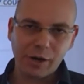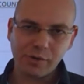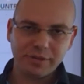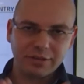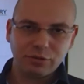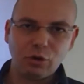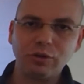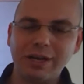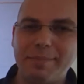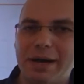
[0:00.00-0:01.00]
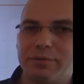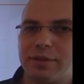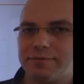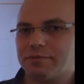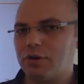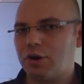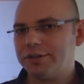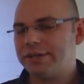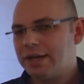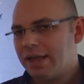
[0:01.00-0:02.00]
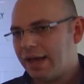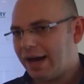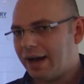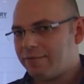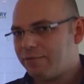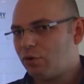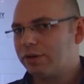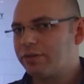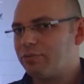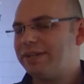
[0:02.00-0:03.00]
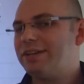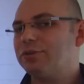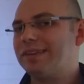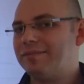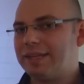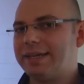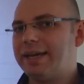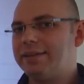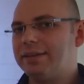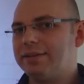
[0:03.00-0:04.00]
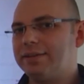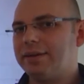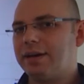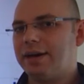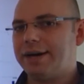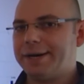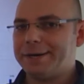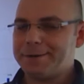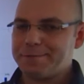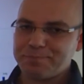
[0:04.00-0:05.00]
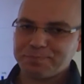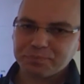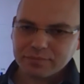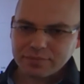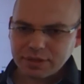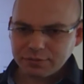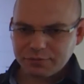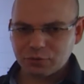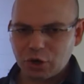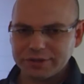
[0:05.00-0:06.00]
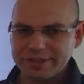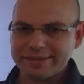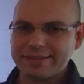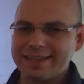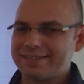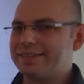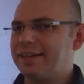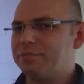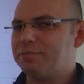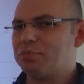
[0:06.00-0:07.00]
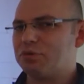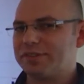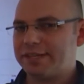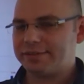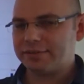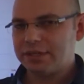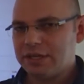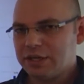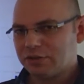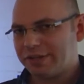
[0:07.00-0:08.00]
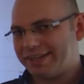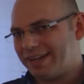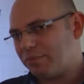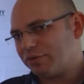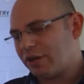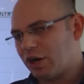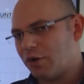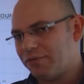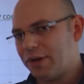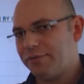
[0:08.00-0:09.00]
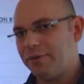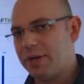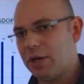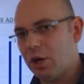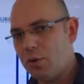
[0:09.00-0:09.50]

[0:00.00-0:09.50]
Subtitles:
out of the total amount of fraud, full 3D authenticated fraud is less than 10%. So the numbers are very, very